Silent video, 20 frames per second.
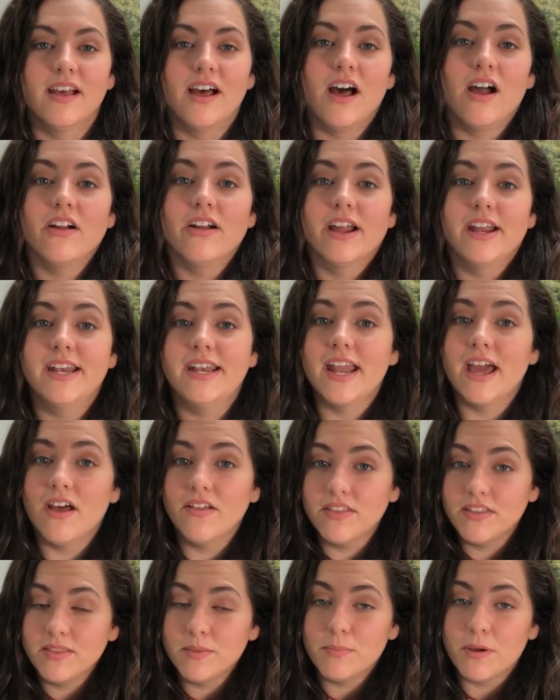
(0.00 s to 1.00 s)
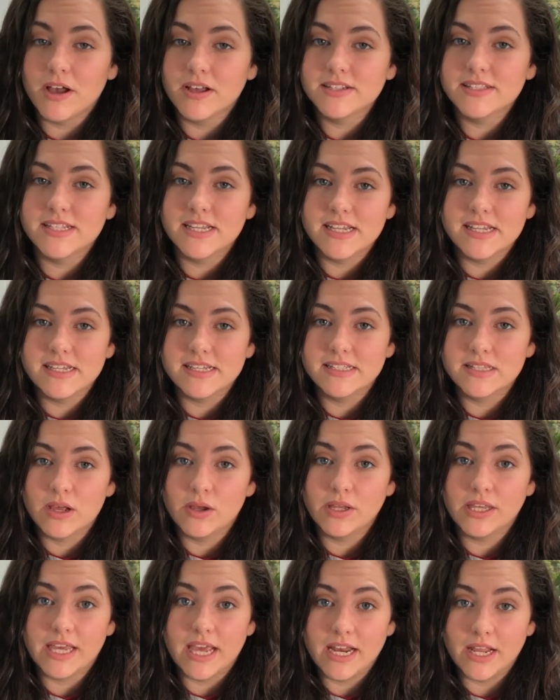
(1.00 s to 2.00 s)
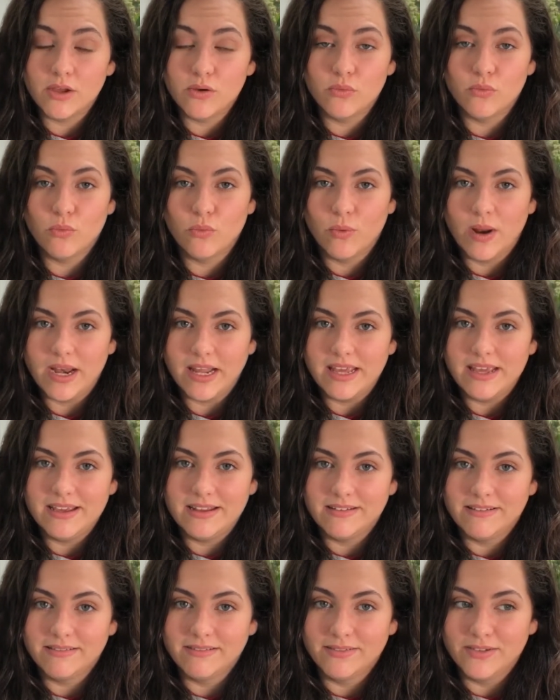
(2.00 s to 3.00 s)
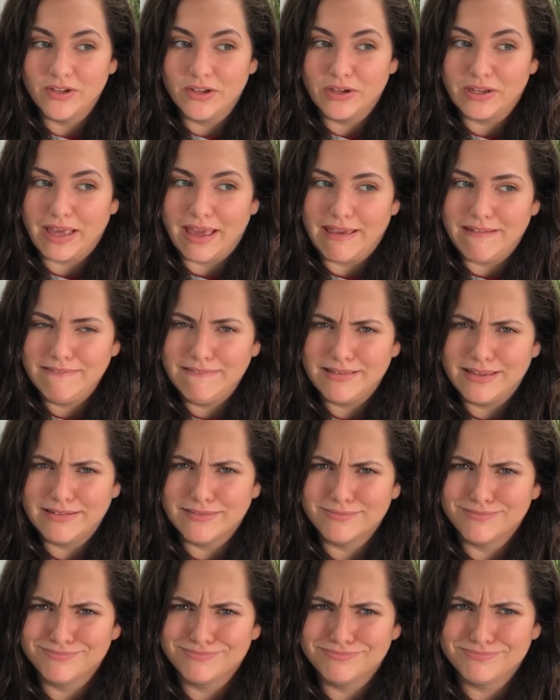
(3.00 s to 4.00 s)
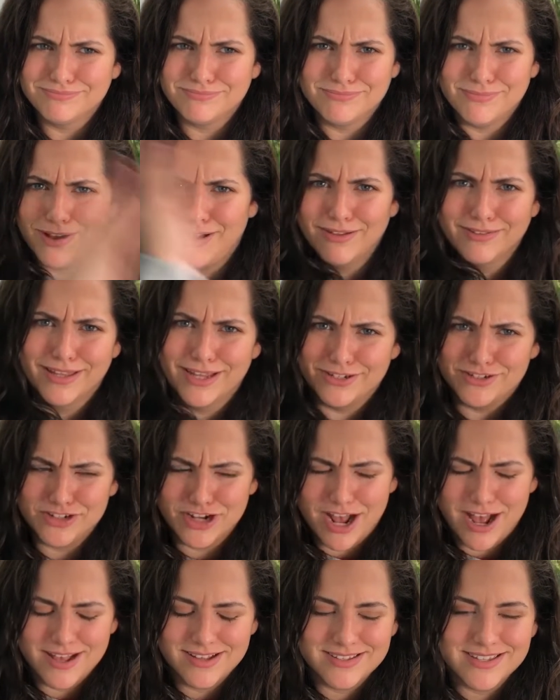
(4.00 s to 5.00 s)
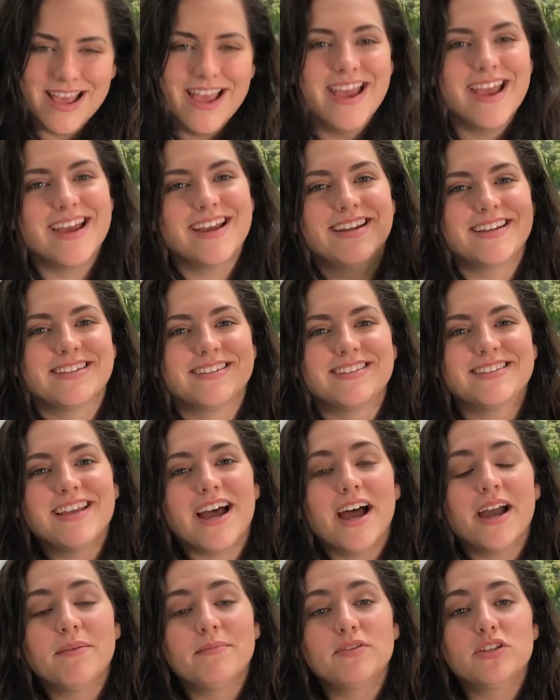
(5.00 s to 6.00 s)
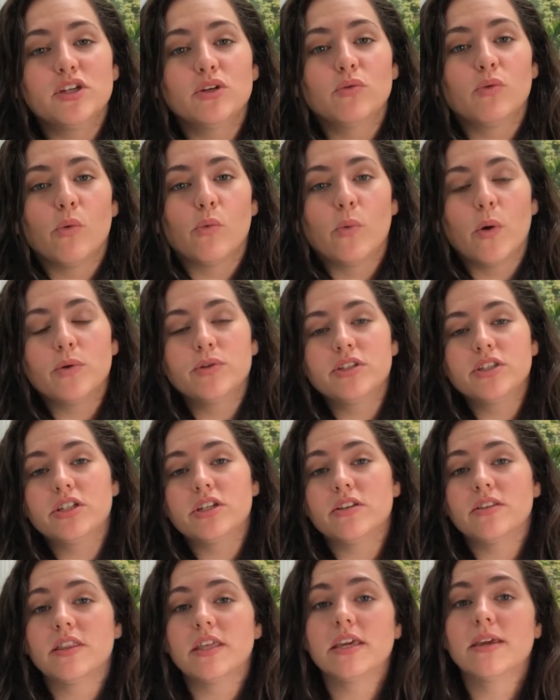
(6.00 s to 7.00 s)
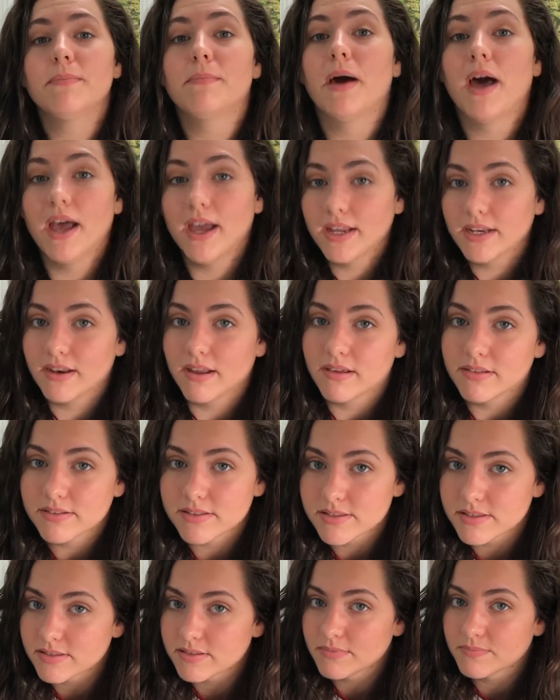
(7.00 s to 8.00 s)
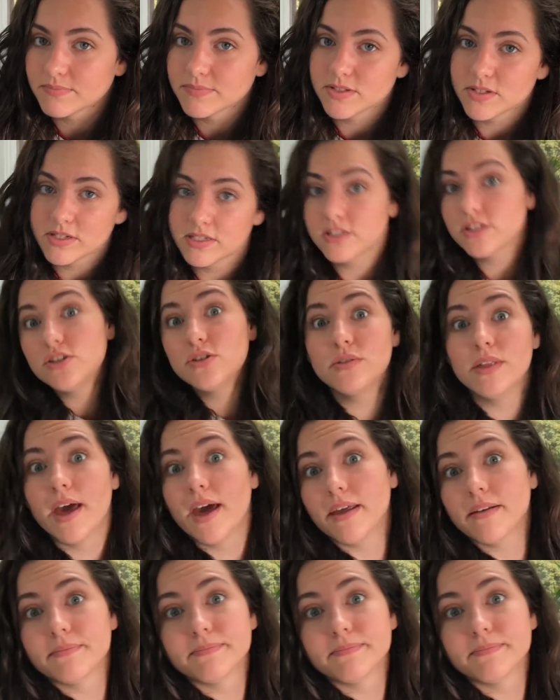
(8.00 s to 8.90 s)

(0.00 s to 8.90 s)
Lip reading: All right, now that the pasta is getting ready and cooking and all that jazz, it is time to roast the pine nuts. So let's do that.